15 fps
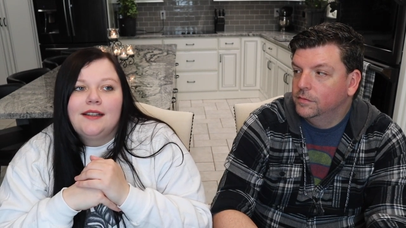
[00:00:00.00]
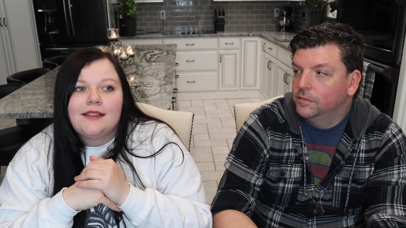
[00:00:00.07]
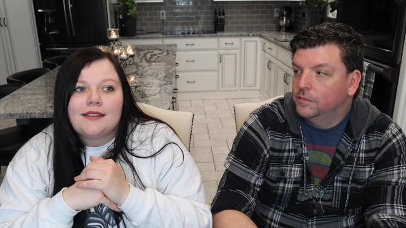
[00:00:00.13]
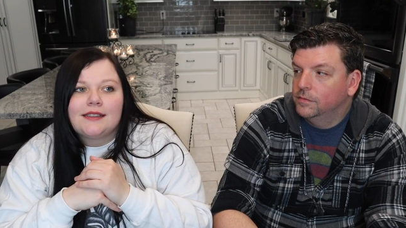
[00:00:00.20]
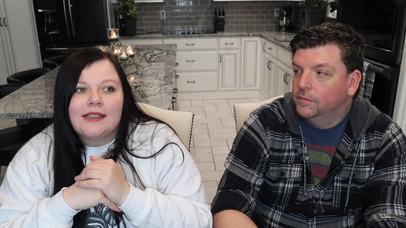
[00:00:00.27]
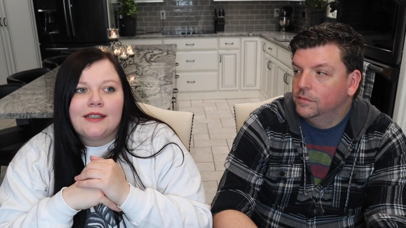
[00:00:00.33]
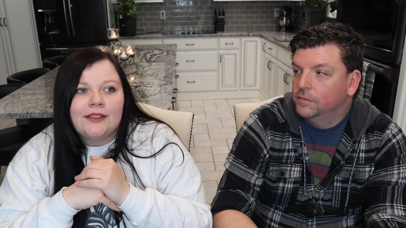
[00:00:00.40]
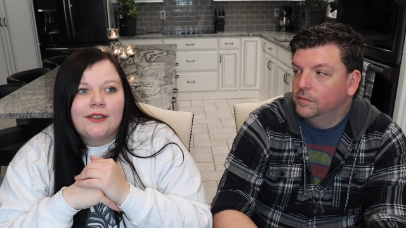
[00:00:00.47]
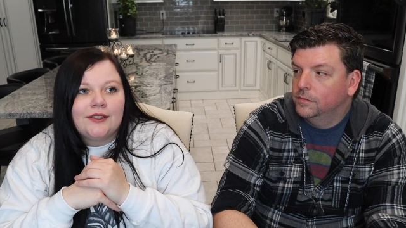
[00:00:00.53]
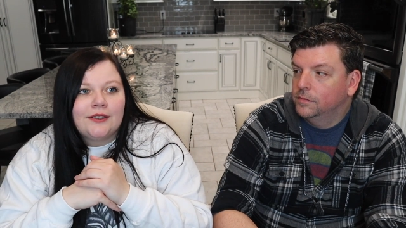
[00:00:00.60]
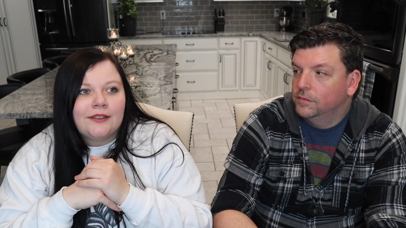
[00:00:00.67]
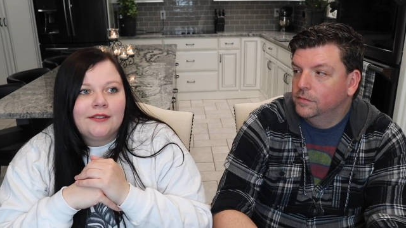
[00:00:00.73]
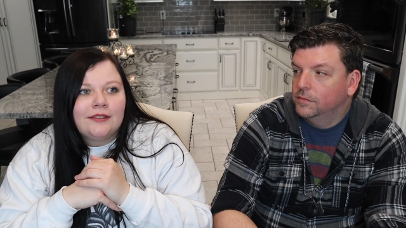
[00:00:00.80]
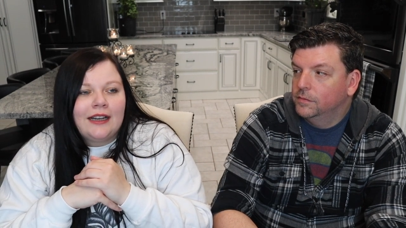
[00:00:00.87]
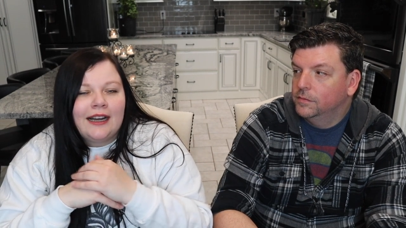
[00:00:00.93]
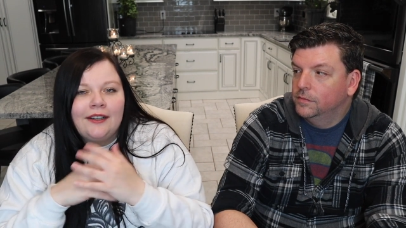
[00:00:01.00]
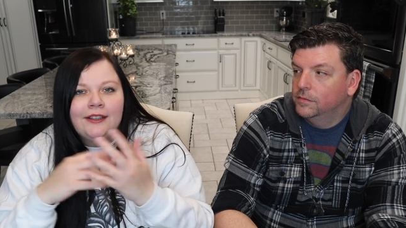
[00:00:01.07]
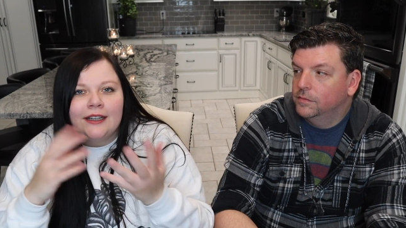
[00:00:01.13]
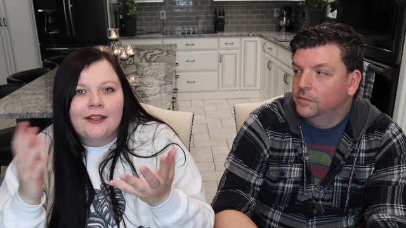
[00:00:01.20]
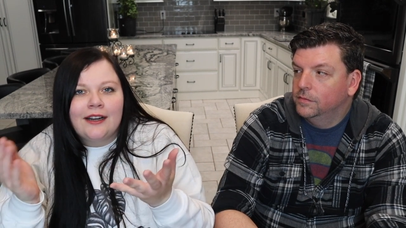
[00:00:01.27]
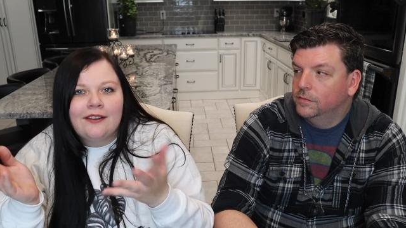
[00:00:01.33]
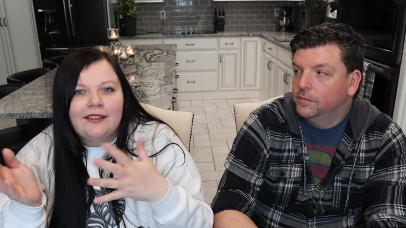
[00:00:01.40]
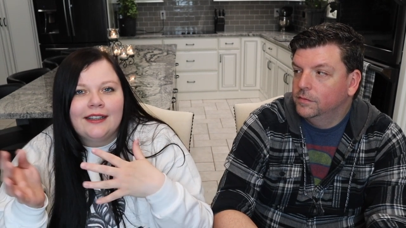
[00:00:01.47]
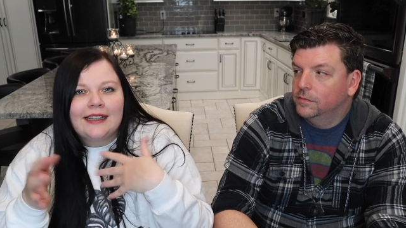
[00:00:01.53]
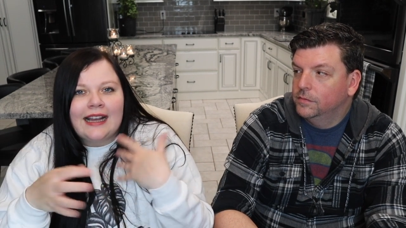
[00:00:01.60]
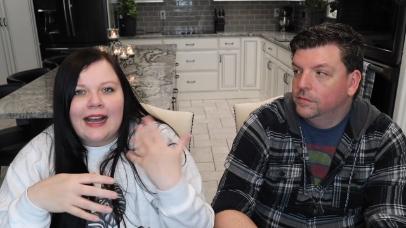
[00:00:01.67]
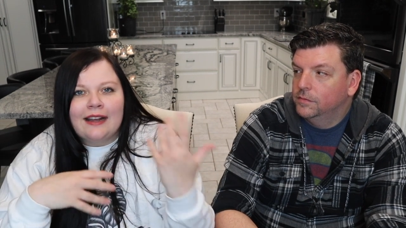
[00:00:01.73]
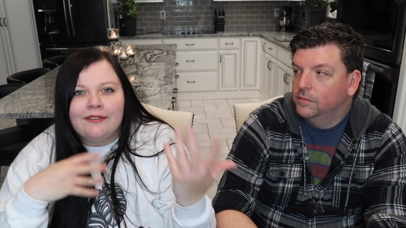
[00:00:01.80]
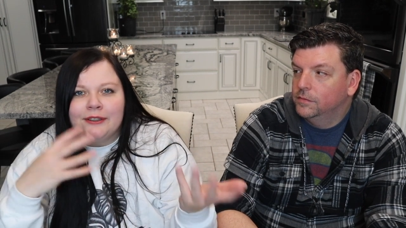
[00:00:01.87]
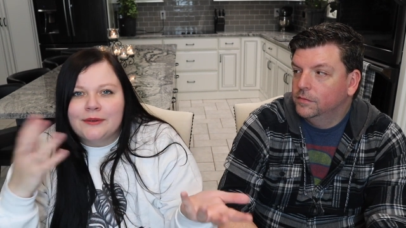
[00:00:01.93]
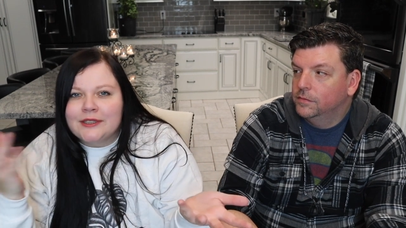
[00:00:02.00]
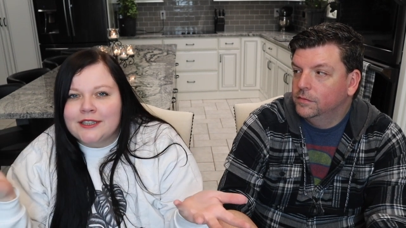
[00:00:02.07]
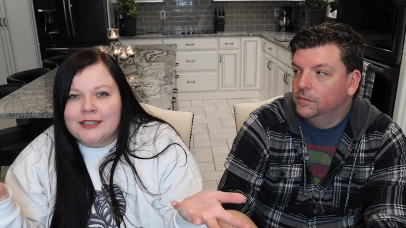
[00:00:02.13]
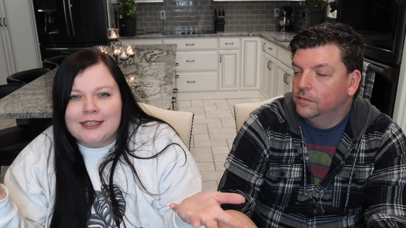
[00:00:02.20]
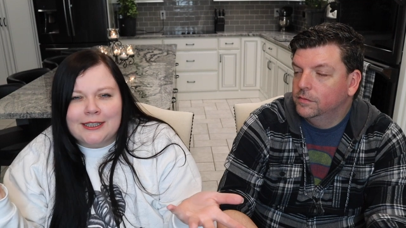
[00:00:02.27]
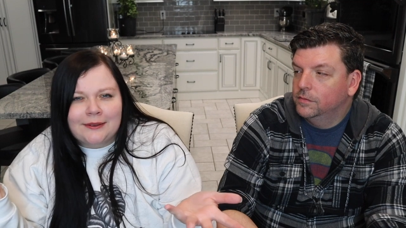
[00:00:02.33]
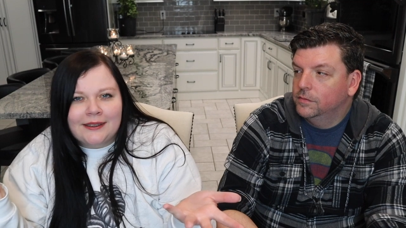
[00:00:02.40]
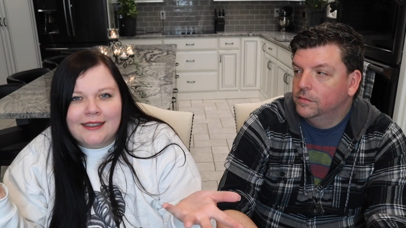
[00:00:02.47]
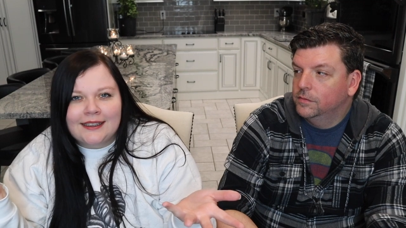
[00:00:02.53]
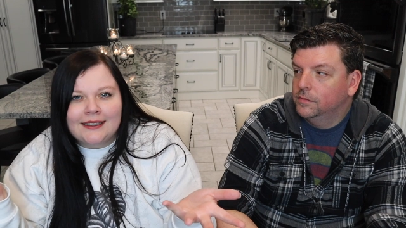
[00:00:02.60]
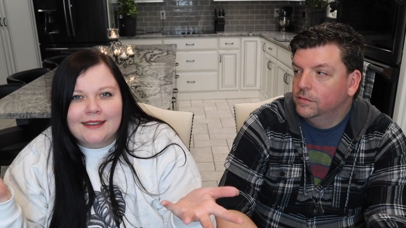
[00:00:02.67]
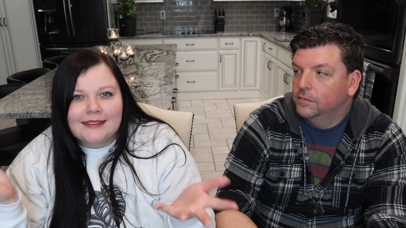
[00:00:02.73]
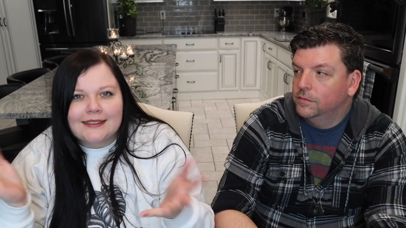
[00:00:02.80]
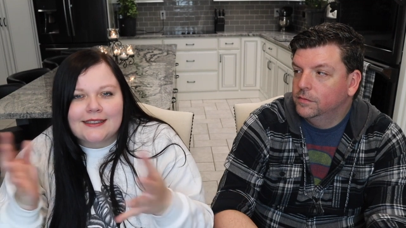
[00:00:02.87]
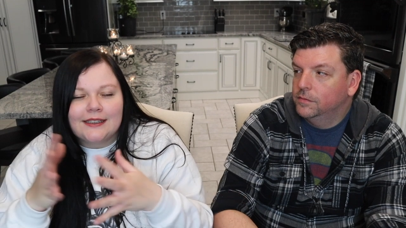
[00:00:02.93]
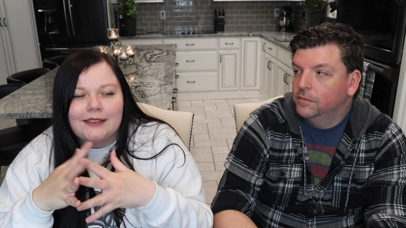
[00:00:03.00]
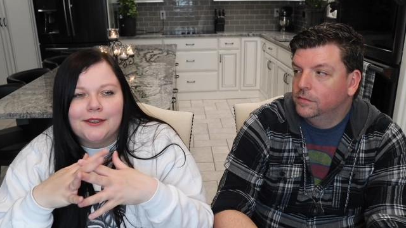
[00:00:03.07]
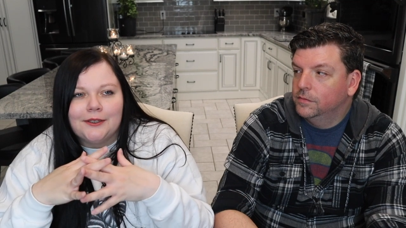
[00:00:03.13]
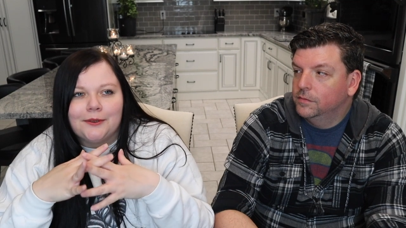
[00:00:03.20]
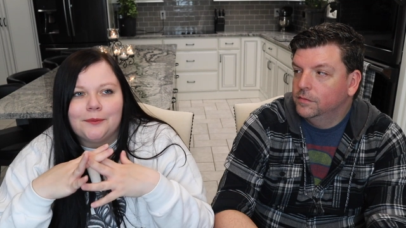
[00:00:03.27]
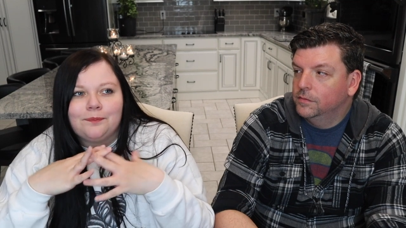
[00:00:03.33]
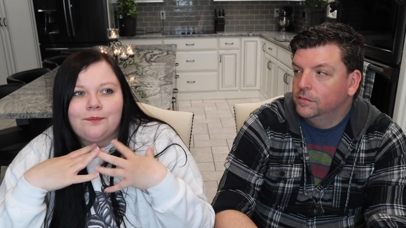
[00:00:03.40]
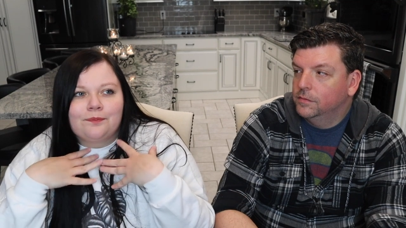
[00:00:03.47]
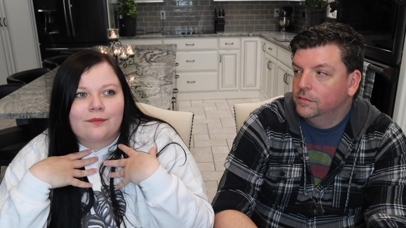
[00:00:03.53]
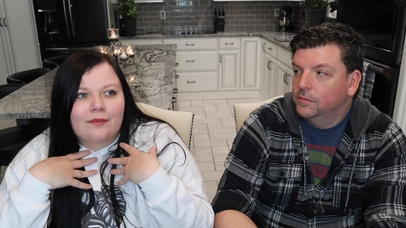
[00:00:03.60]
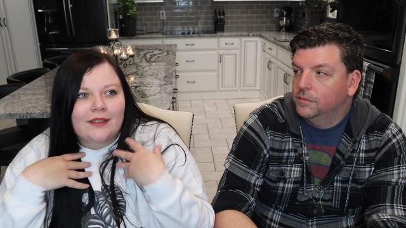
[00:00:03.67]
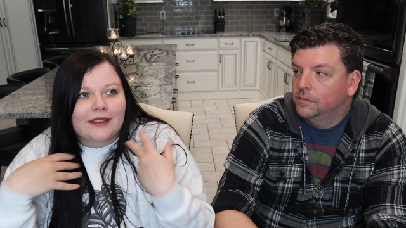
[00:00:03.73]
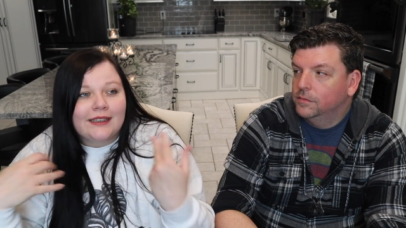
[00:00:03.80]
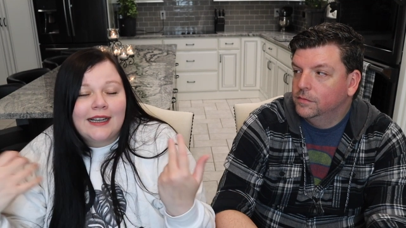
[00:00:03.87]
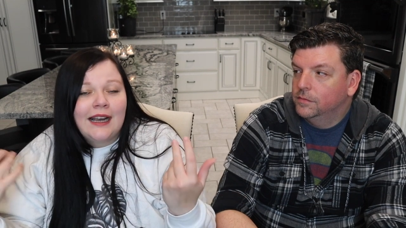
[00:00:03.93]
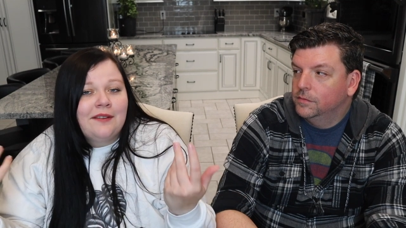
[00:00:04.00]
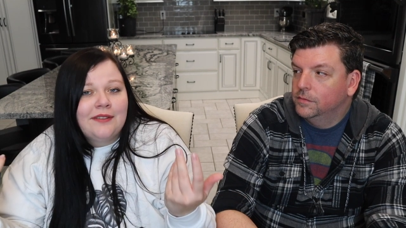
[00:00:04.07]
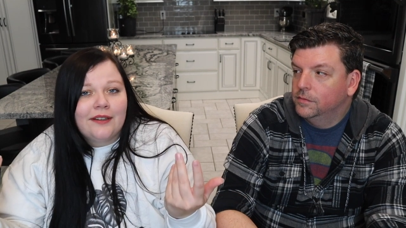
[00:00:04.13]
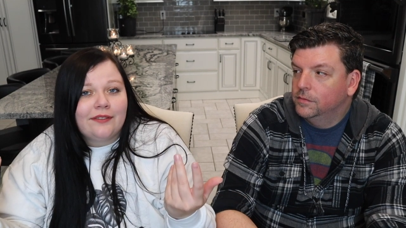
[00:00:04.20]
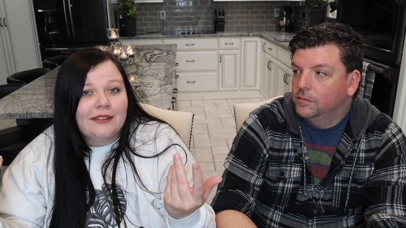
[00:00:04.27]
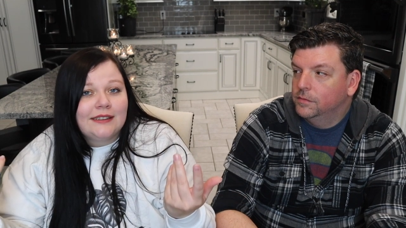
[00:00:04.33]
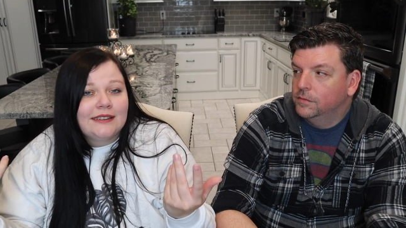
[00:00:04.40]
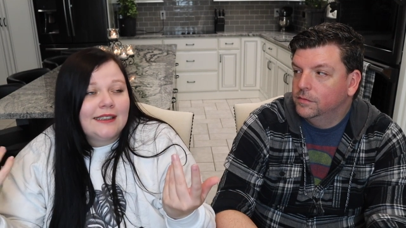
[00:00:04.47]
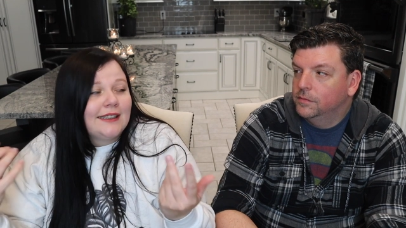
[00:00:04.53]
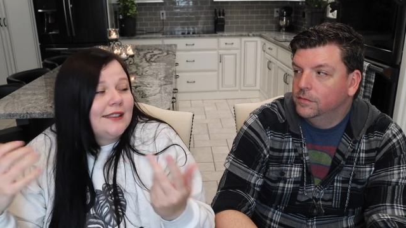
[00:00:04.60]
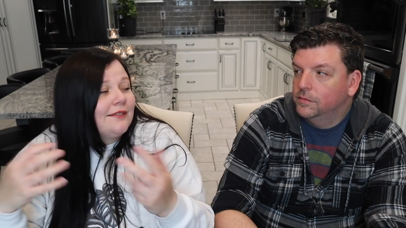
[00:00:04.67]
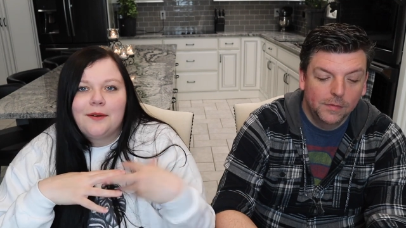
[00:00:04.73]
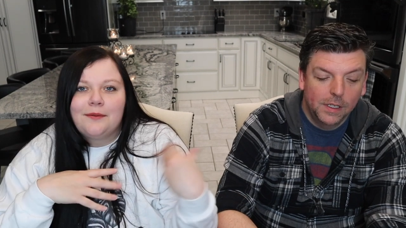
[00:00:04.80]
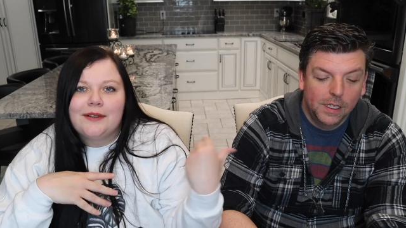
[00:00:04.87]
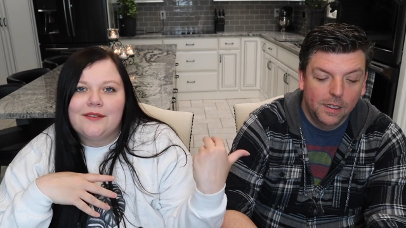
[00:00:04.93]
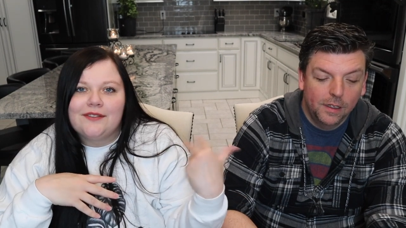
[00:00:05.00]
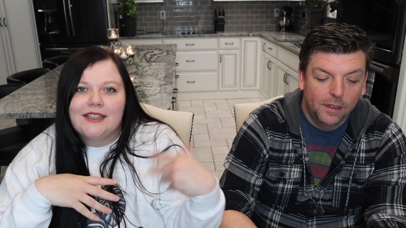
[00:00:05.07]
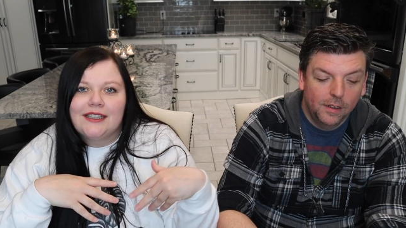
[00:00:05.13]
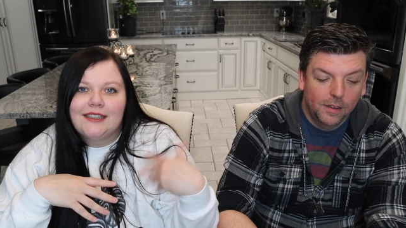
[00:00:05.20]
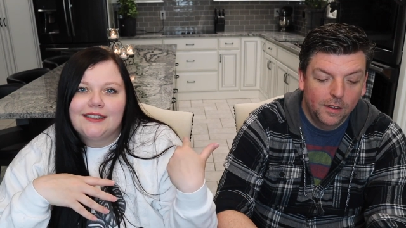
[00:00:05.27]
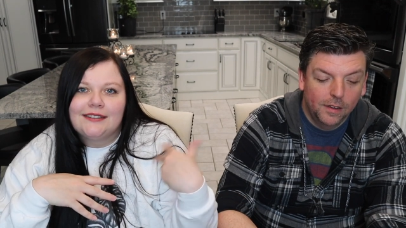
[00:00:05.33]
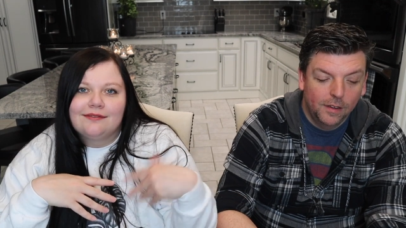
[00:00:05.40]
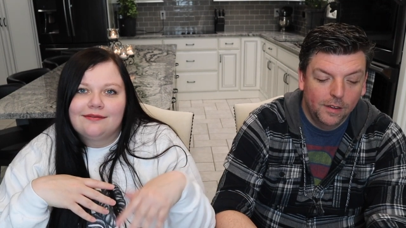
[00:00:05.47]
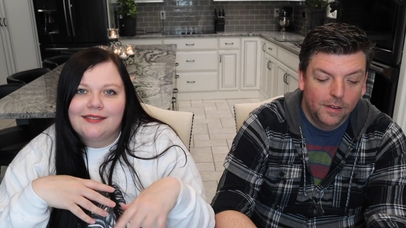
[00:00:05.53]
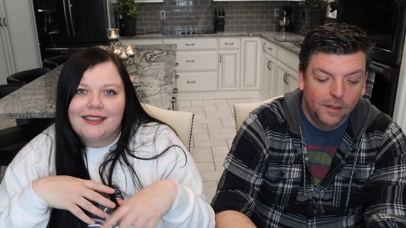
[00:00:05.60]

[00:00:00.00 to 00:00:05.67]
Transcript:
Speaker 1: So I don't know, I feel like everyone's doing it. So yeah, I've definitely done it. We've done it.